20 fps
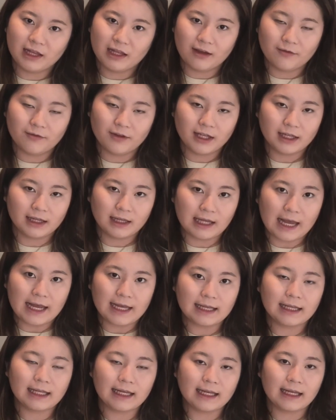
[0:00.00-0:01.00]
been loving
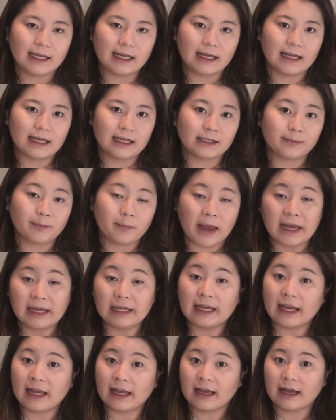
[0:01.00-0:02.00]
lately is
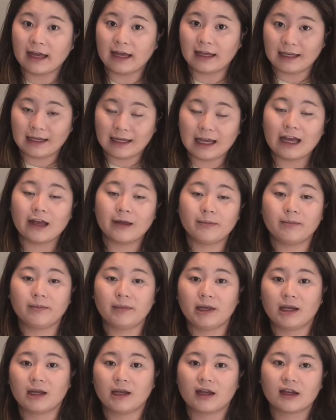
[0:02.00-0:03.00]
baking again
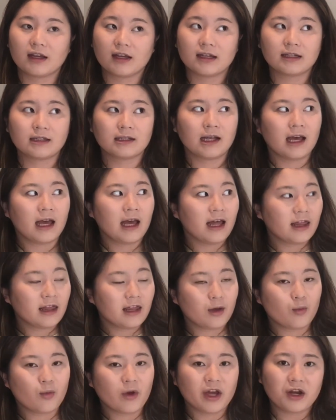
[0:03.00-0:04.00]
because
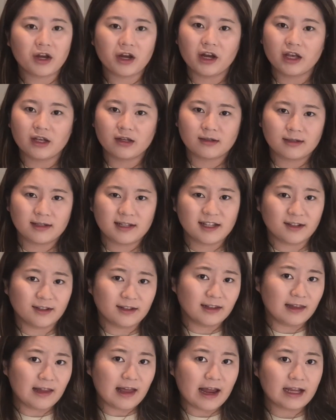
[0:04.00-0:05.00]
the weather is
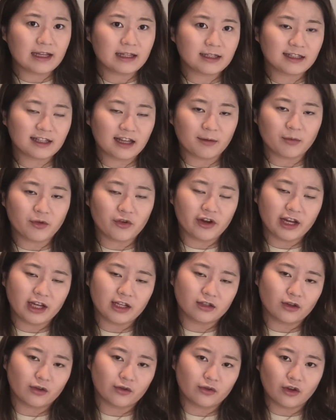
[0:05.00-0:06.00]
still late
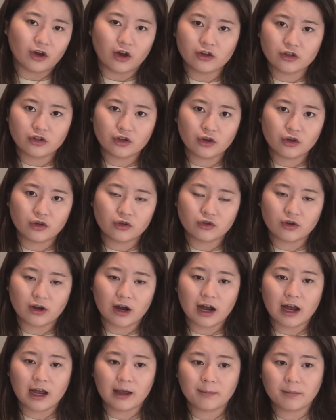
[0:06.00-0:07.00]
summery, so not too
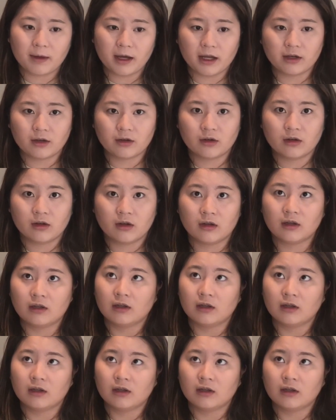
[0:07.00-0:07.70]
dry, but